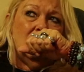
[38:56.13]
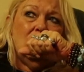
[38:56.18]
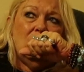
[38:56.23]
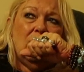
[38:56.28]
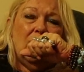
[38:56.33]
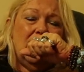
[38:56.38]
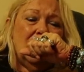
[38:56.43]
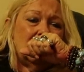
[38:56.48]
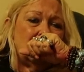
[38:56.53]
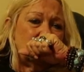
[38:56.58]

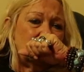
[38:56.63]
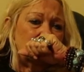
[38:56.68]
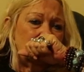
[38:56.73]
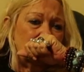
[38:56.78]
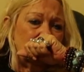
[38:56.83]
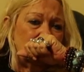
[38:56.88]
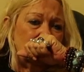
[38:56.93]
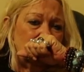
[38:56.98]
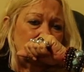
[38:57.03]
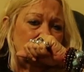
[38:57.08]
What?
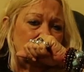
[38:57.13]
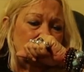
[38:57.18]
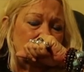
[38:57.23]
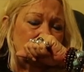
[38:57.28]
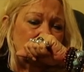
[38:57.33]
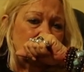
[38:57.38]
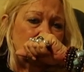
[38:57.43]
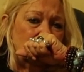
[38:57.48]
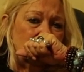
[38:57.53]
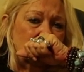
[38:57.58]

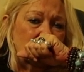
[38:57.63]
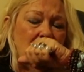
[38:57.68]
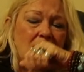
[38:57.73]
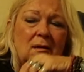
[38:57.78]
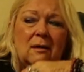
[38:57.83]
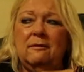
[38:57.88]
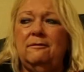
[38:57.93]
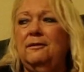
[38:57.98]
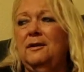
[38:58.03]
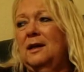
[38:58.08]

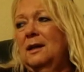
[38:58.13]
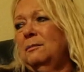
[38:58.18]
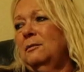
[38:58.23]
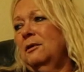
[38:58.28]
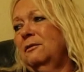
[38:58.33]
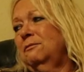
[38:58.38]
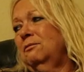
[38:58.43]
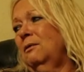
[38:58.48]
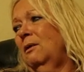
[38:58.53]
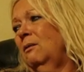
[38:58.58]
I am
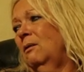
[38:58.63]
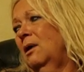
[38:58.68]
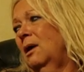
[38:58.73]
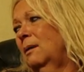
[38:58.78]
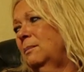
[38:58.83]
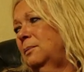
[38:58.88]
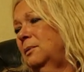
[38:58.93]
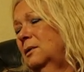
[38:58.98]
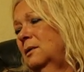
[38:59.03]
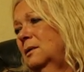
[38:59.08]
gonna throw
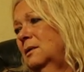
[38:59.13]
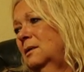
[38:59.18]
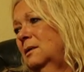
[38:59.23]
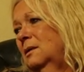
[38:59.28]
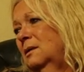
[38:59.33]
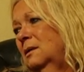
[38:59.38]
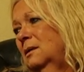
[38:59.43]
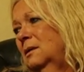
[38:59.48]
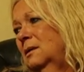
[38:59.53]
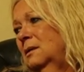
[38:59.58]
up.
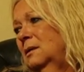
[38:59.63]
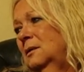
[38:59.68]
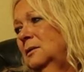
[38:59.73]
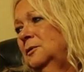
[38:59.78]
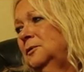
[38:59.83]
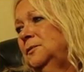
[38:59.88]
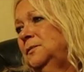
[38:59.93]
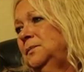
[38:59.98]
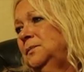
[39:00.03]
Throw,